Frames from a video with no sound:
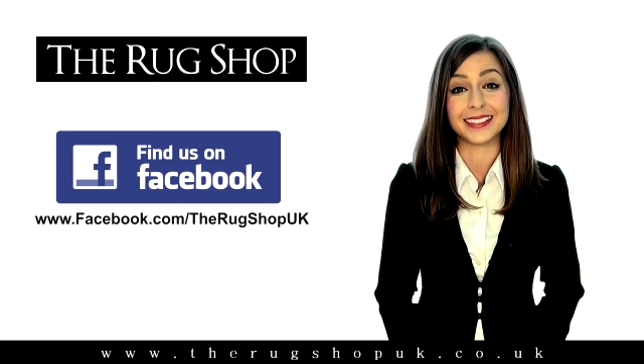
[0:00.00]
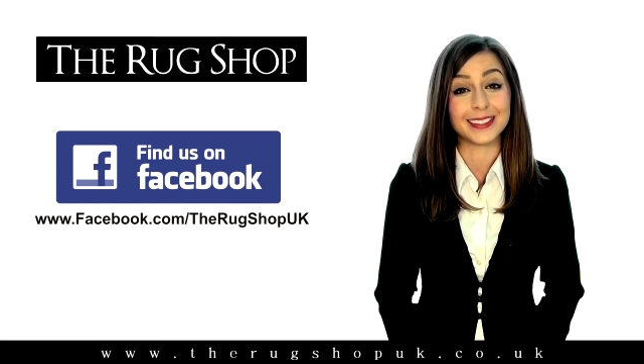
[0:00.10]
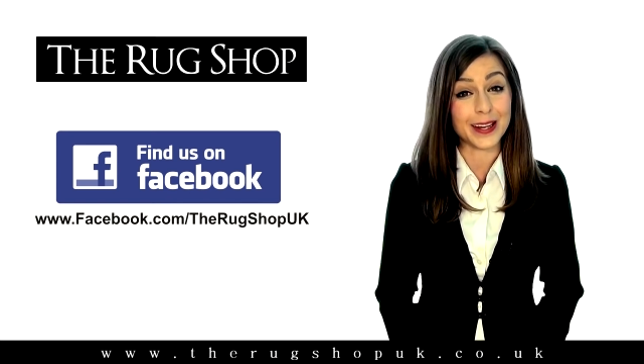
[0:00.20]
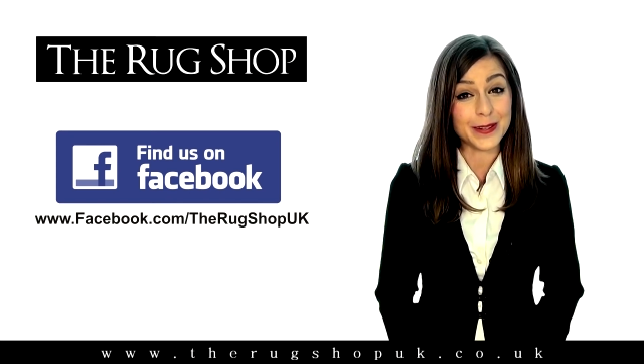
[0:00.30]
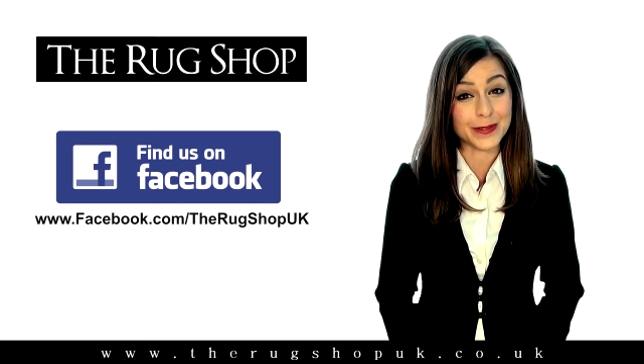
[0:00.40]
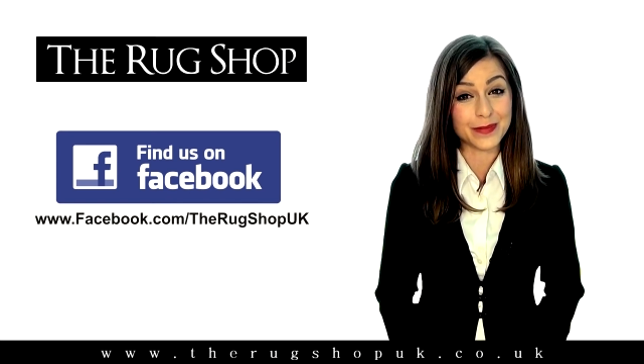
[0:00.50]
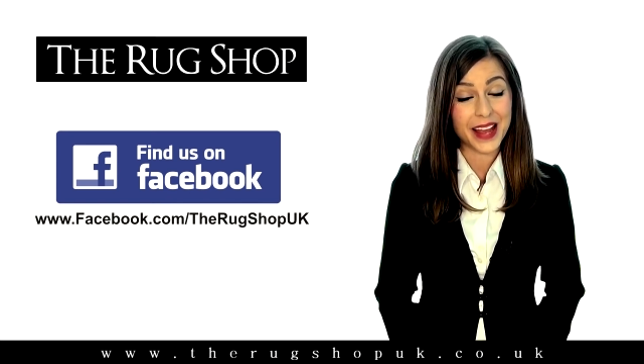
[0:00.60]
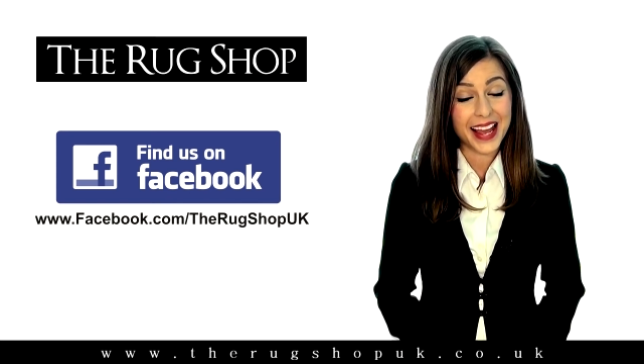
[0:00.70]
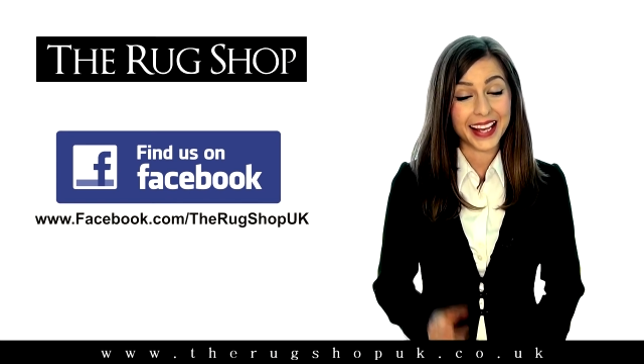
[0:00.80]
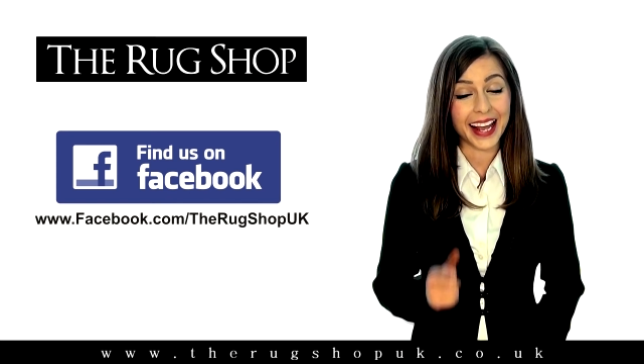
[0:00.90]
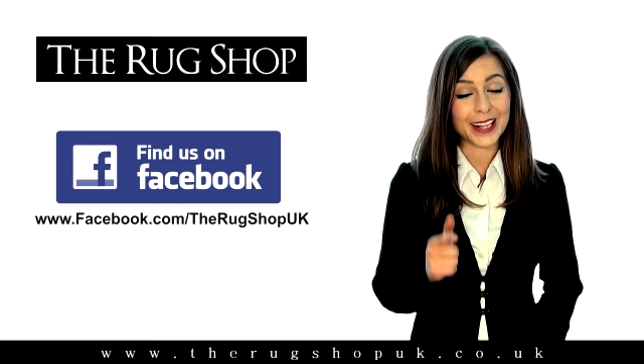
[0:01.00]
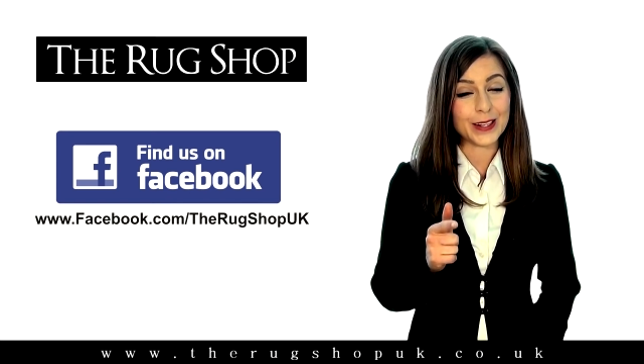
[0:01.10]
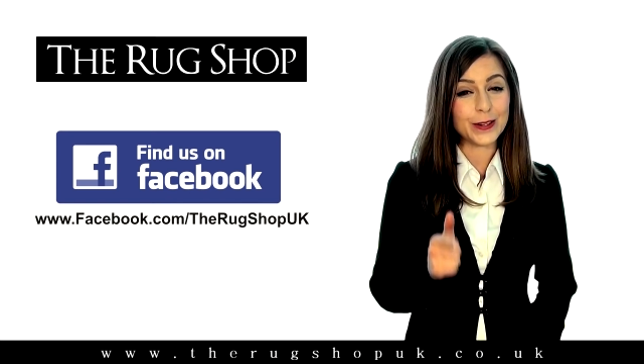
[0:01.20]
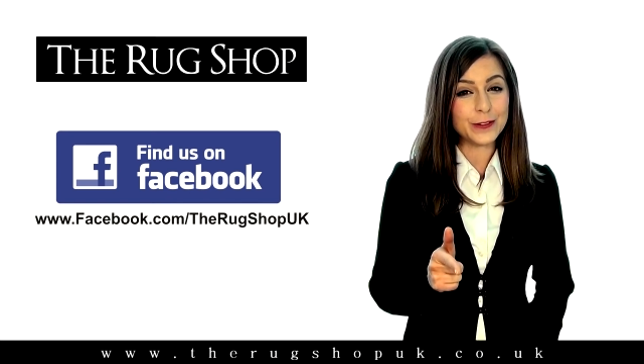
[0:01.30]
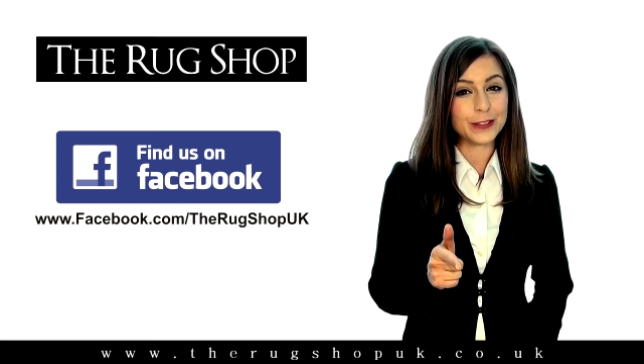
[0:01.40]
so get
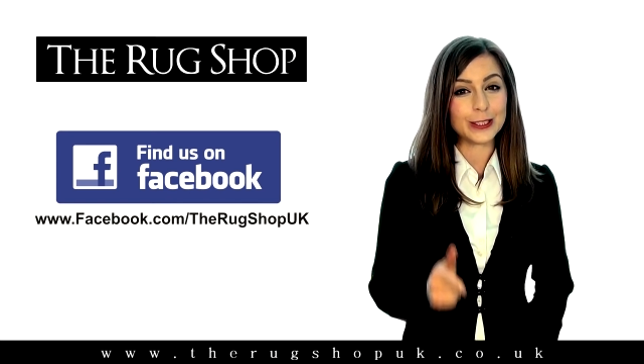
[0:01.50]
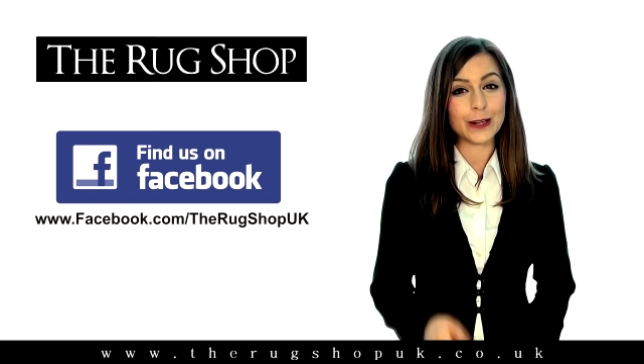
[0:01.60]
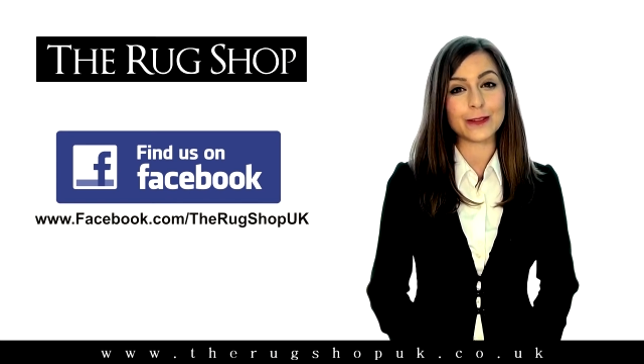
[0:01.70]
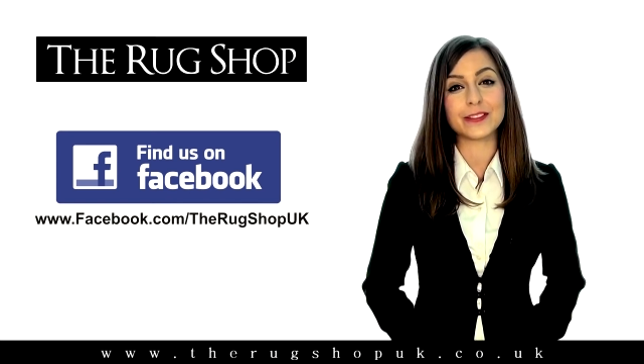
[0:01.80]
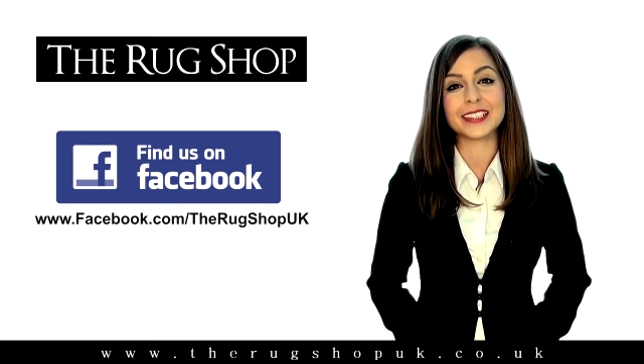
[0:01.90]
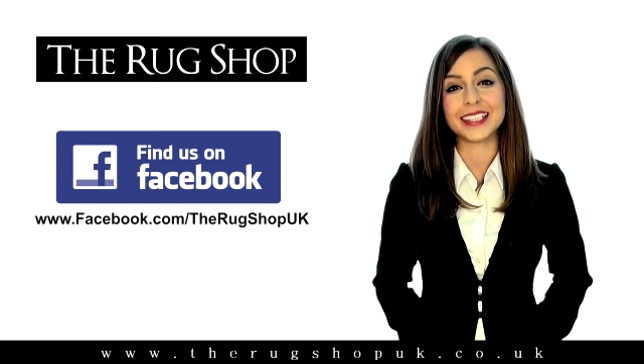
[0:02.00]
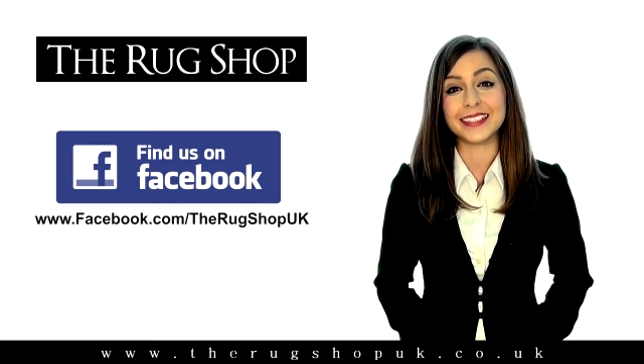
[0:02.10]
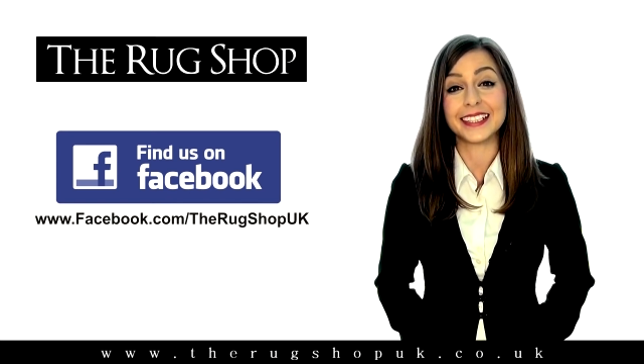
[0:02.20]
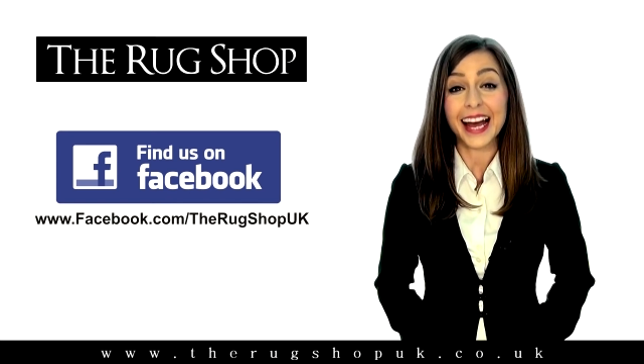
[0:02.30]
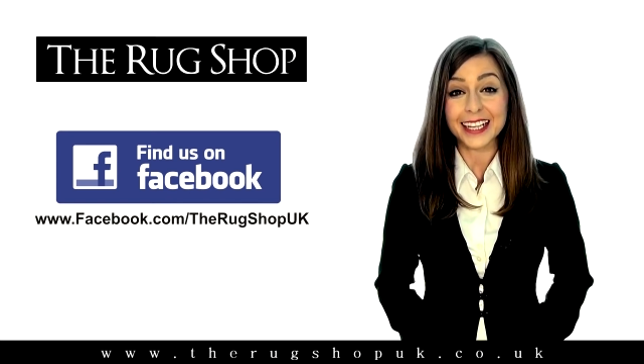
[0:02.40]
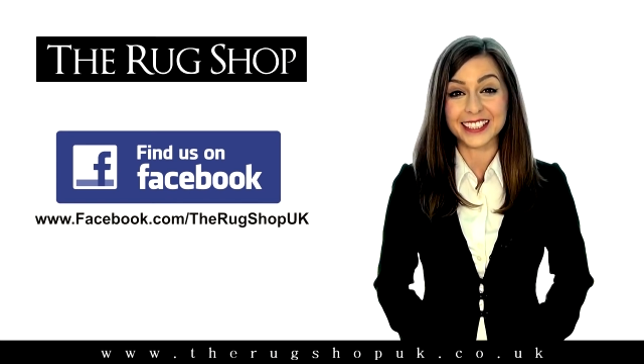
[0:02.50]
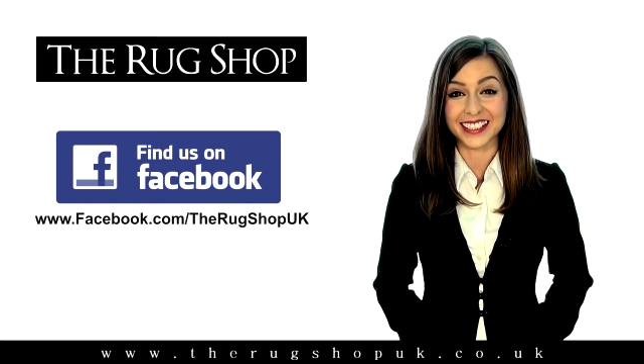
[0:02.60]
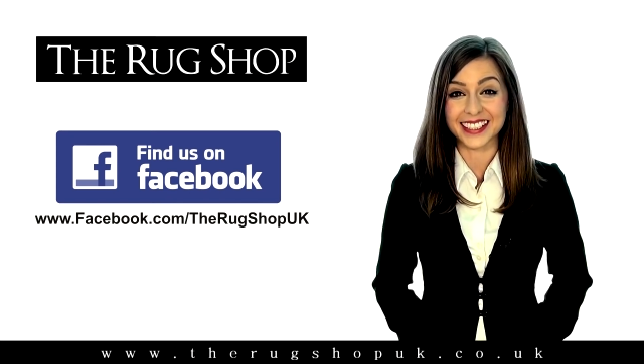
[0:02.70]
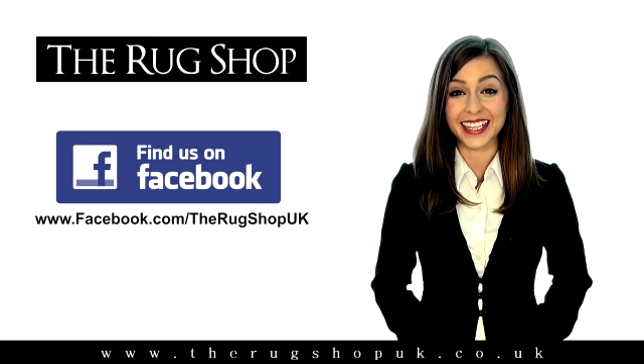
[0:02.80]
your photography skills in action